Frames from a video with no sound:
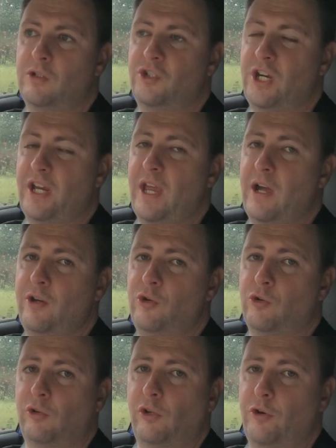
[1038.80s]
check out
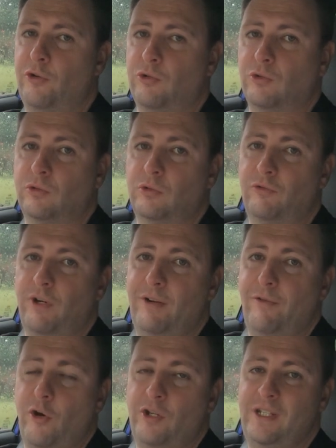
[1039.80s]
your local
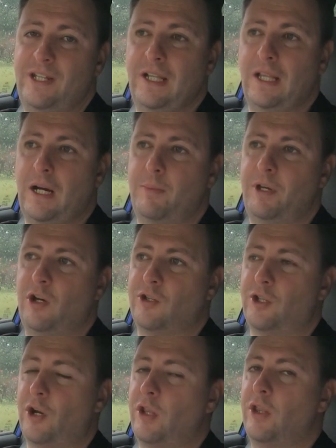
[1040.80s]
Revo dealer, because
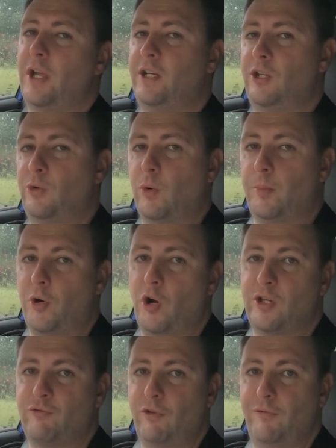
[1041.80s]
I know that they did do a
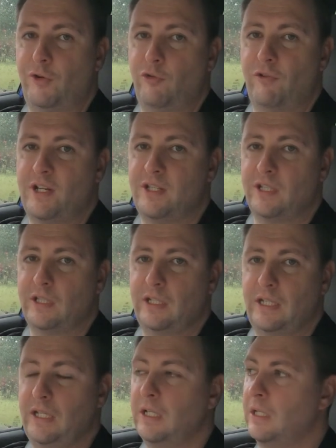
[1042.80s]
price review
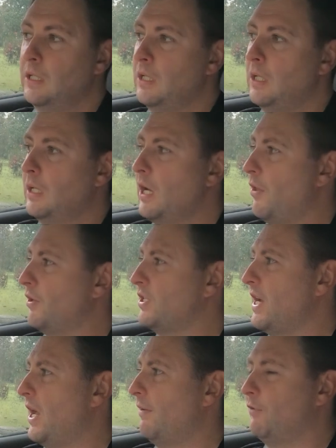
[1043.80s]
recently at the
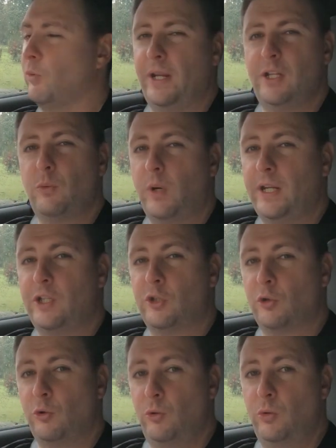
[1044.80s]
start of
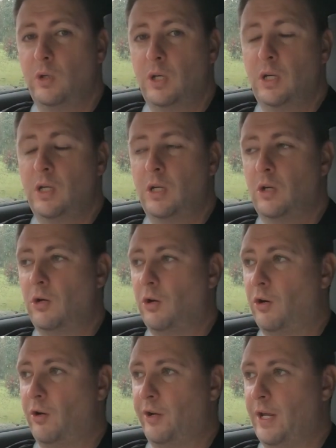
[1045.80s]
2022
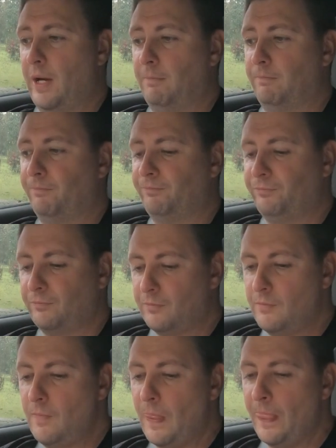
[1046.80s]
on
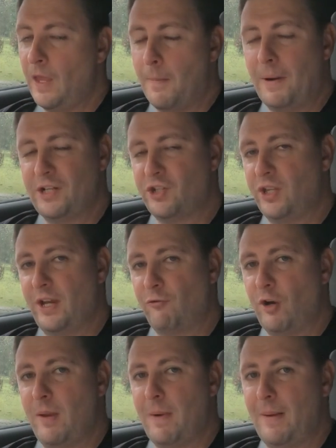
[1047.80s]
a bunch of their
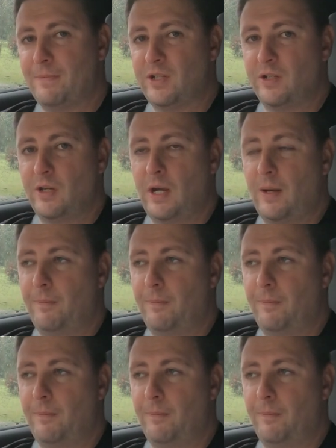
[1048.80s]
remaps and